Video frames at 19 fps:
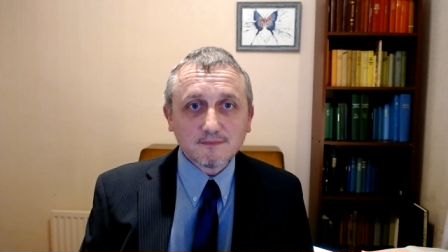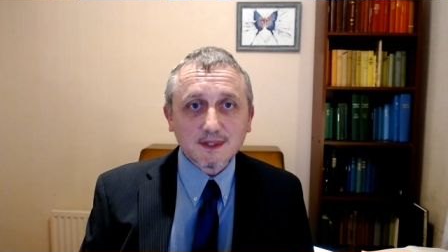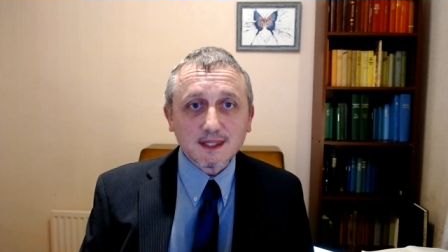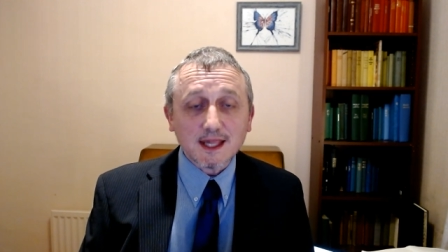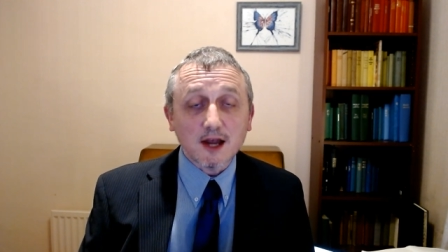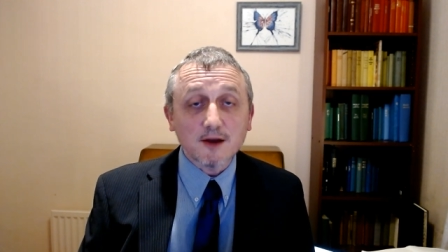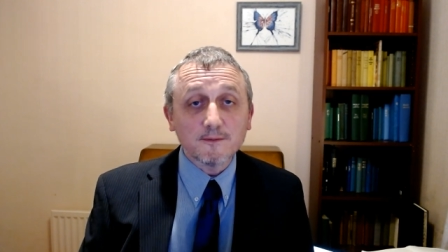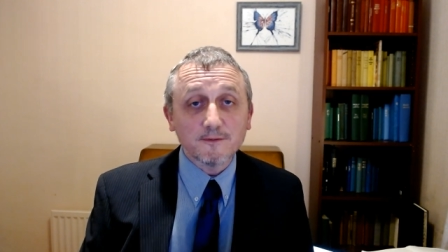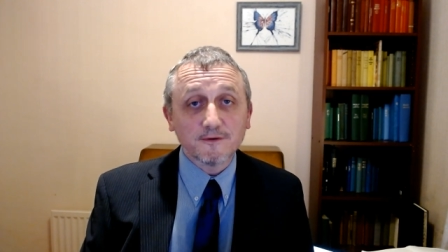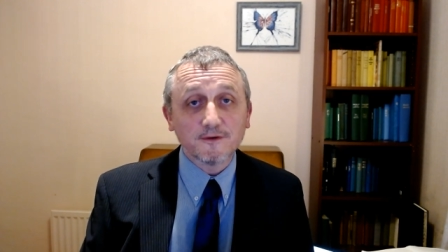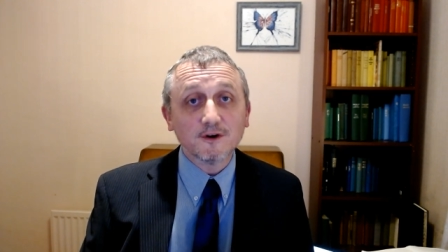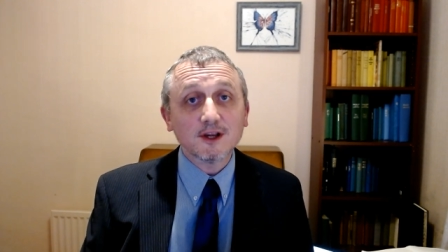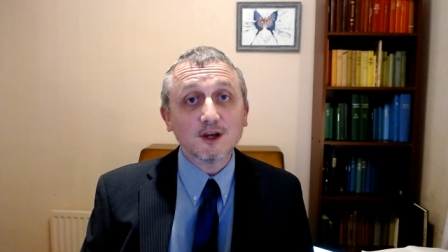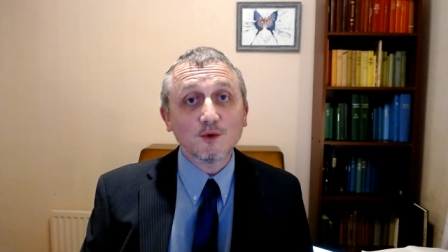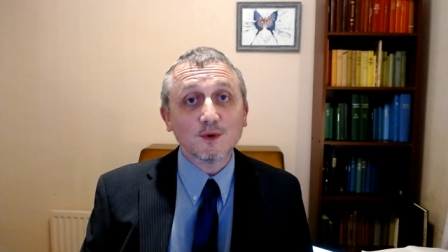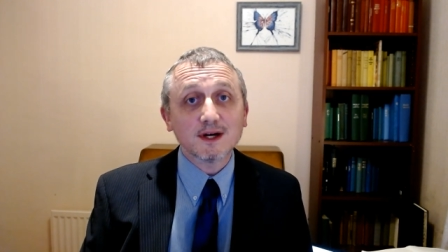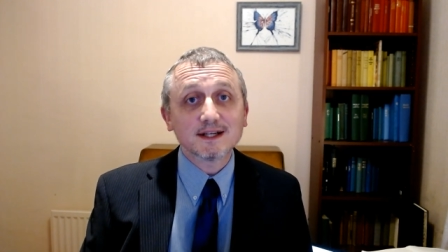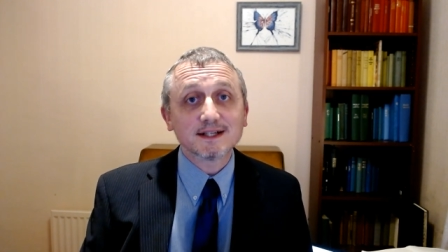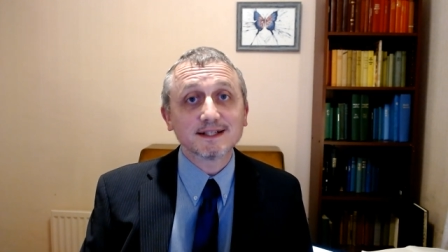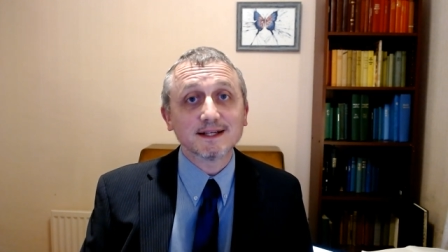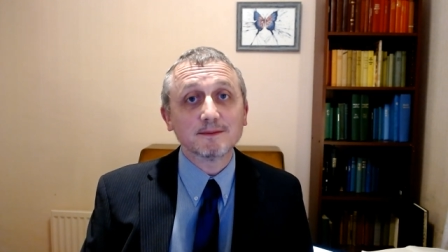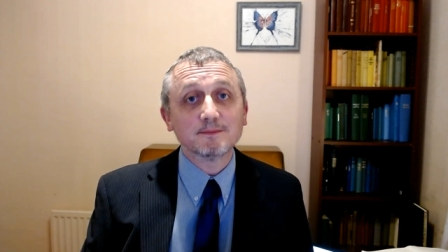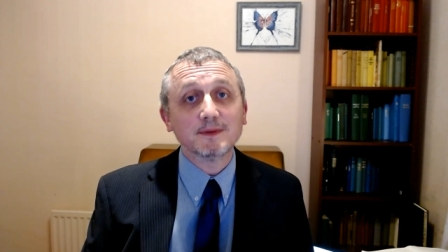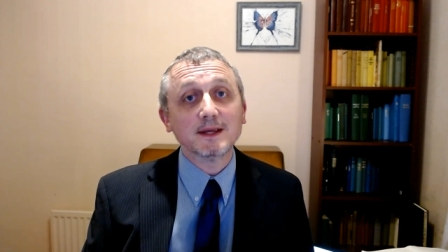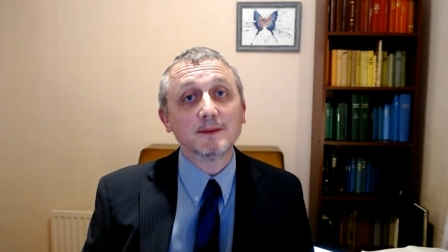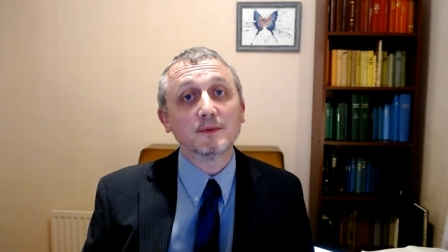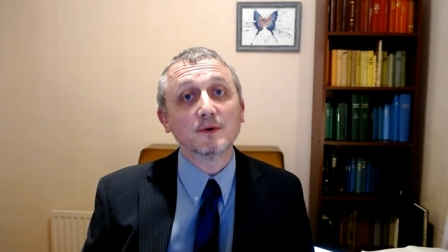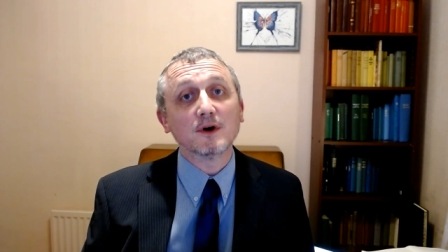I'm fully aware some
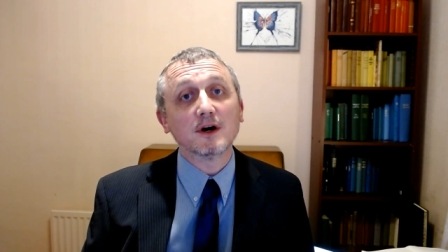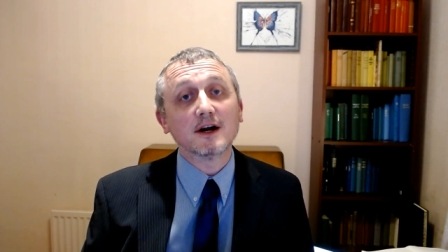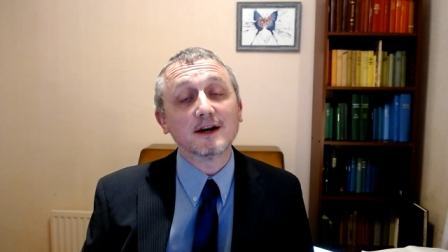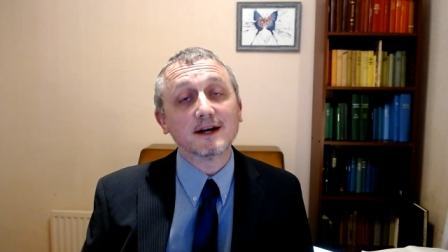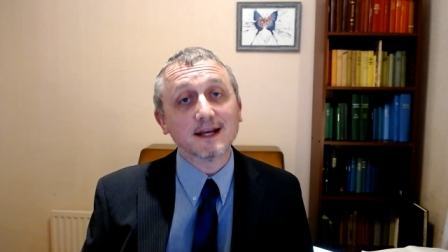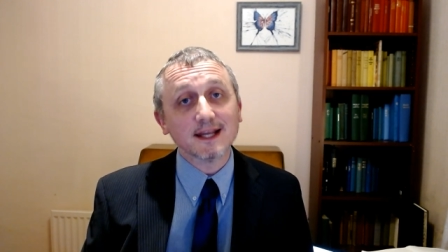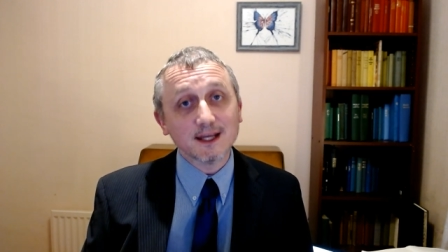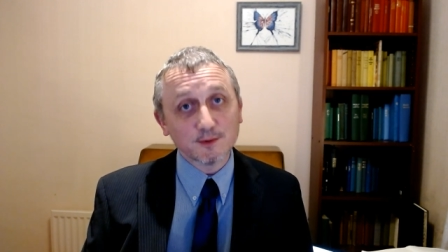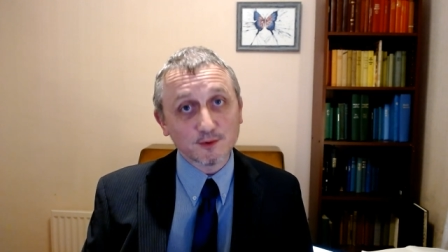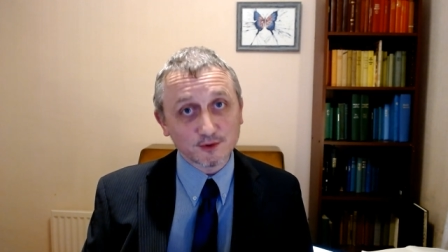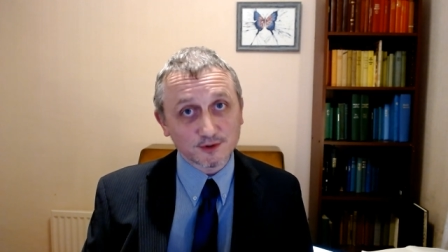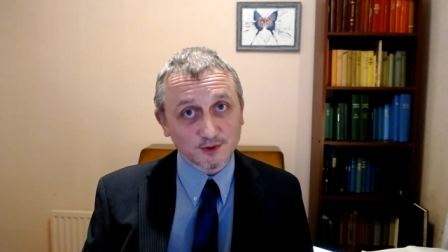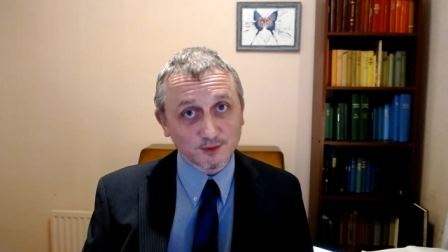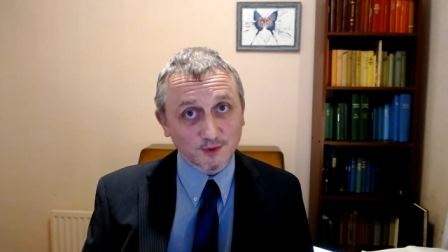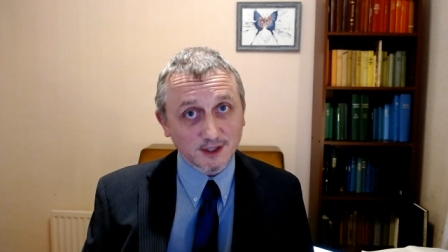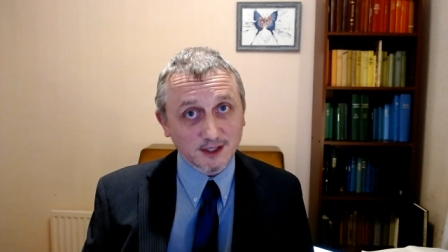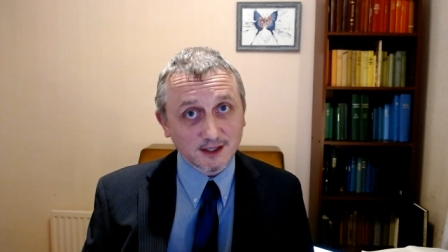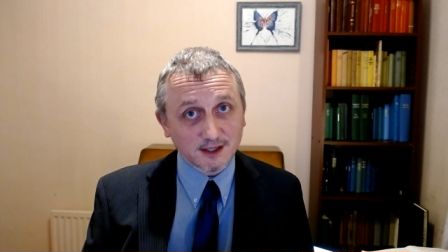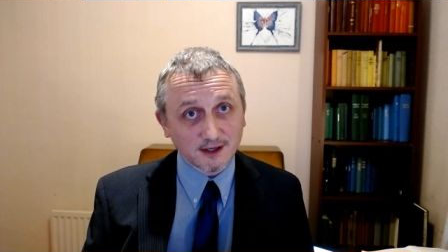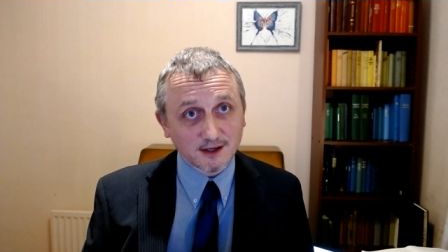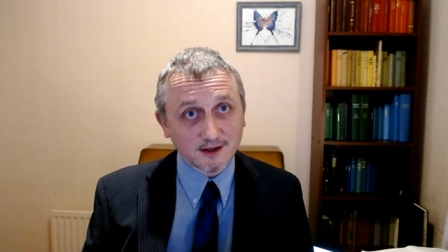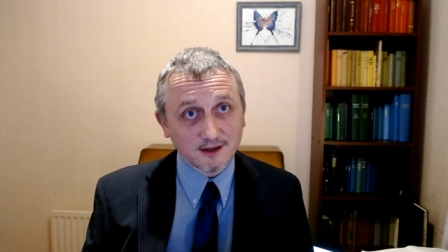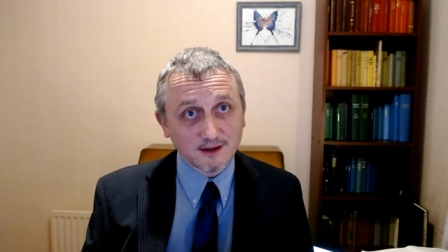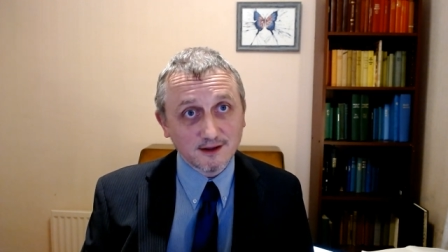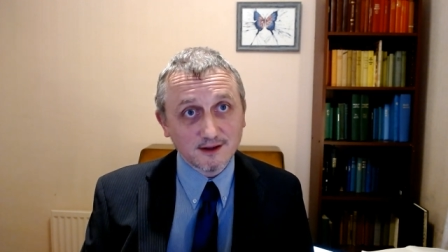people are unable to work,